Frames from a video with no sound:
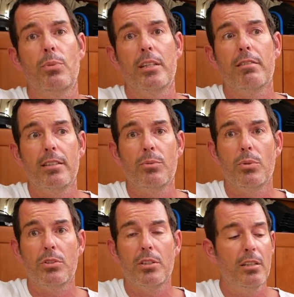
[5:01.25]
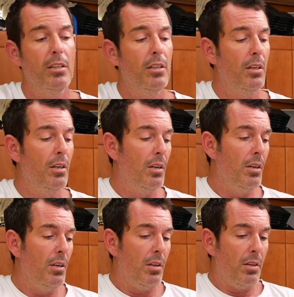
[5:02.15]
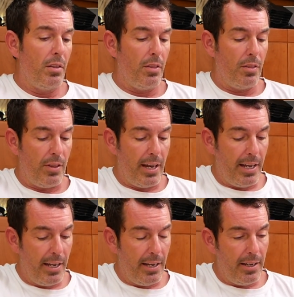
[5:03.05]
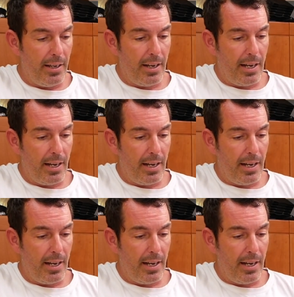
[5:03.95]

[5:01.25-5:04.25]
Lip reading: when they're in the water. They